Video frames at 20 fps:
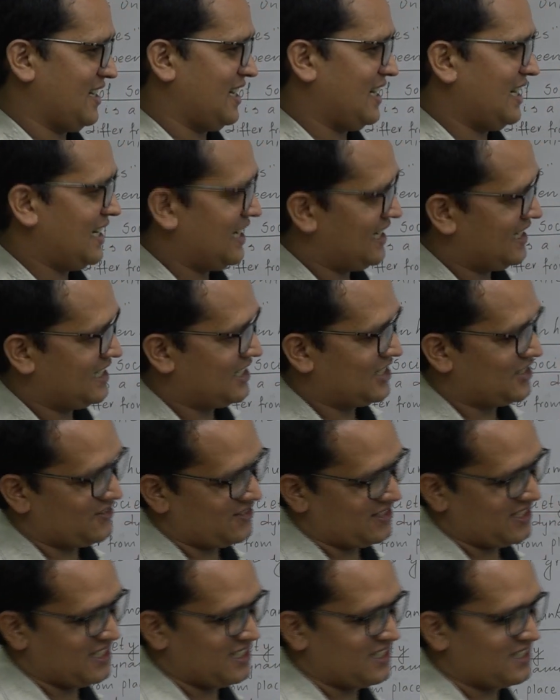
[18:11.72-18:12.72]
And
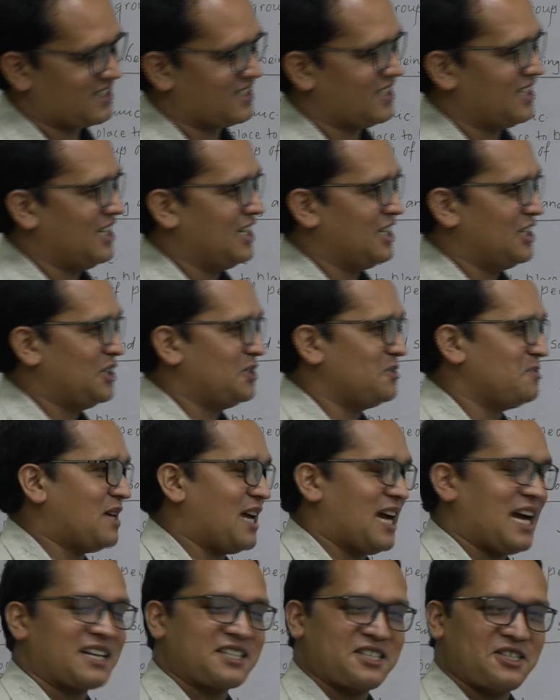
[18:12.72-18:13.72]
students, you may
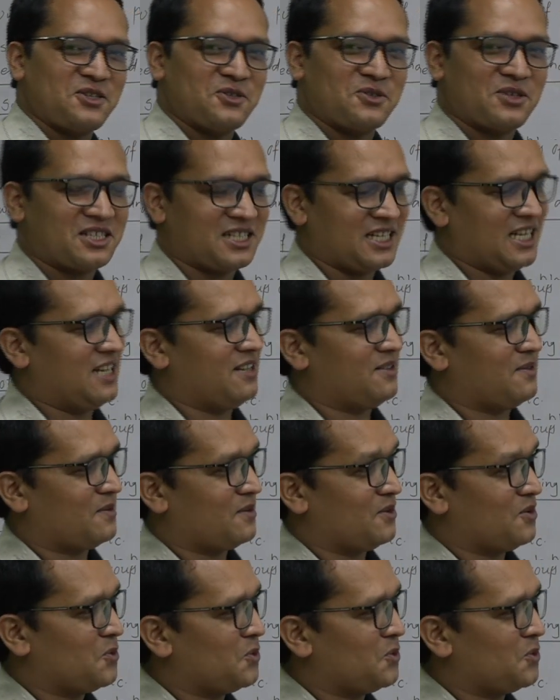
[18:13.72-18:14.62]
ask yourself,